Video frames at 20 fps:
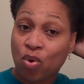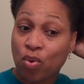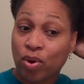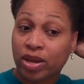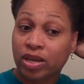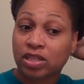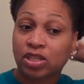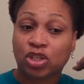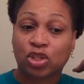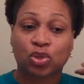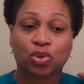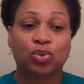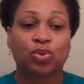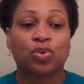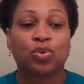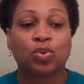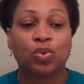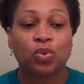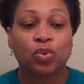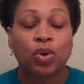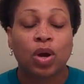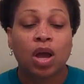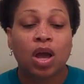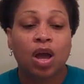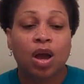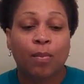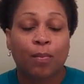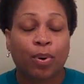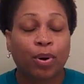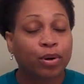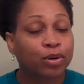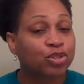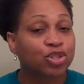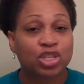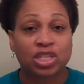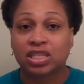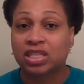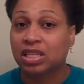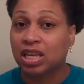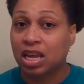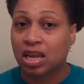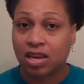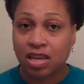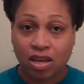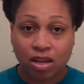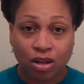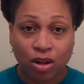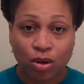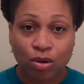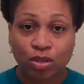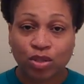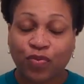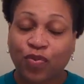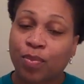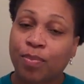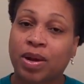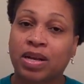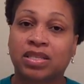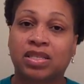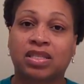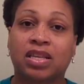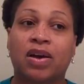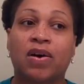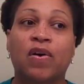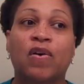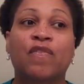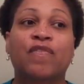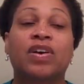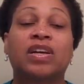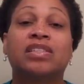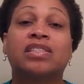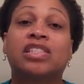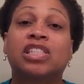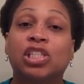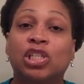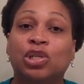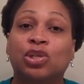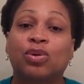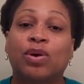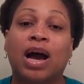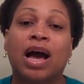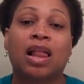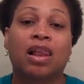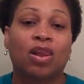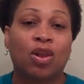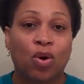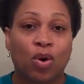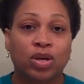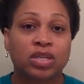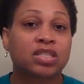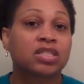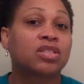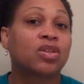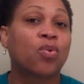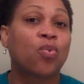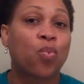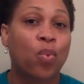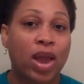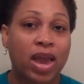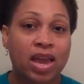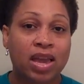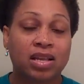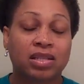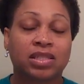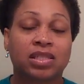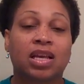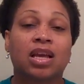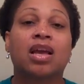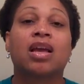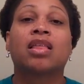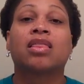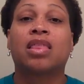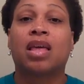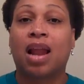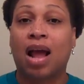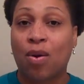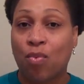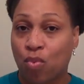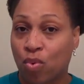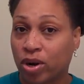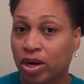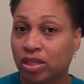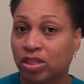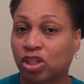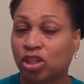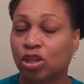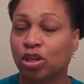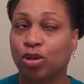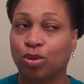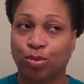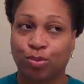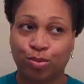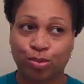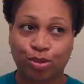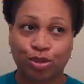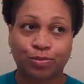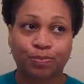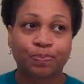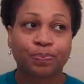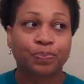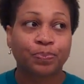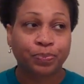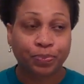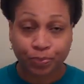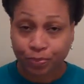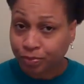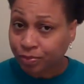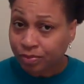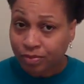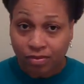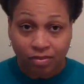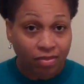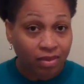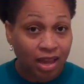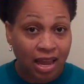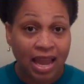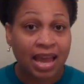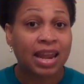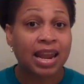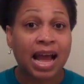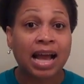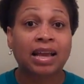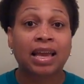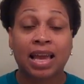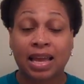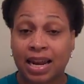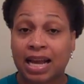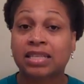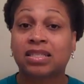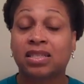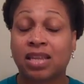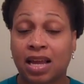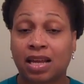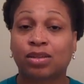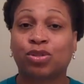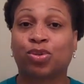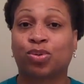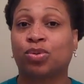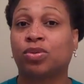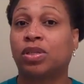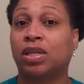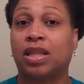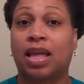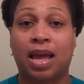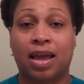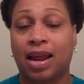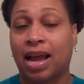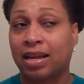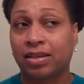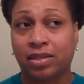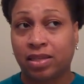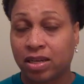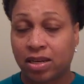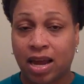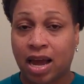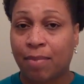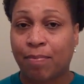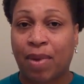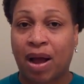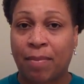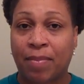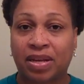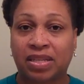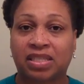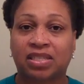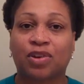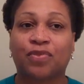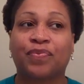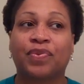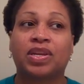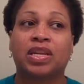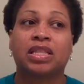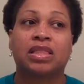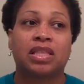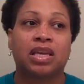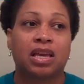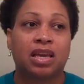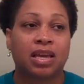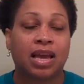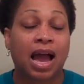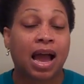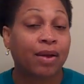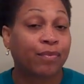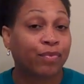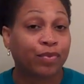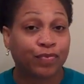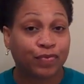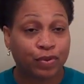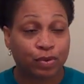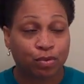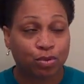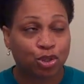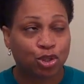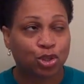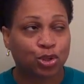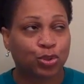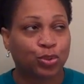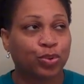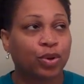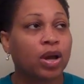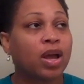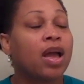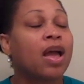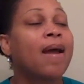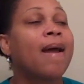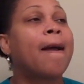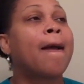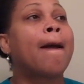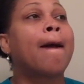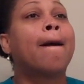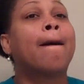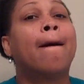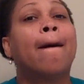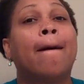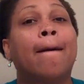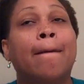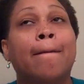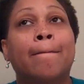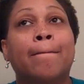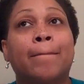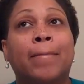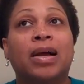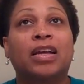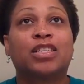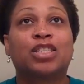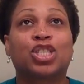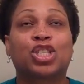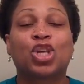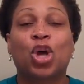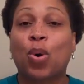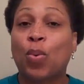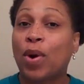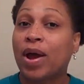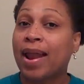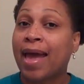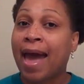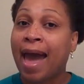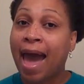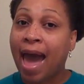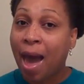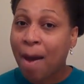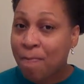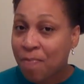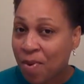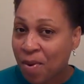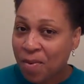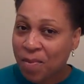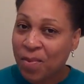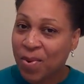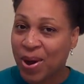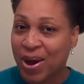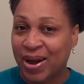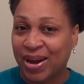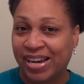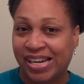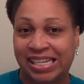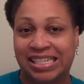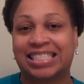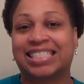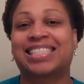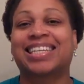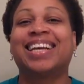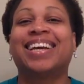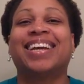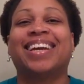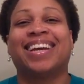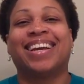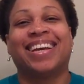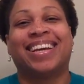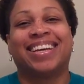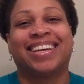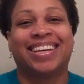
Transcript: going to purchase any clothes for myself until I lost the weight that I wanted to lose. And I stayed true to that. I did not buy myself anything. I refused to. So what happened was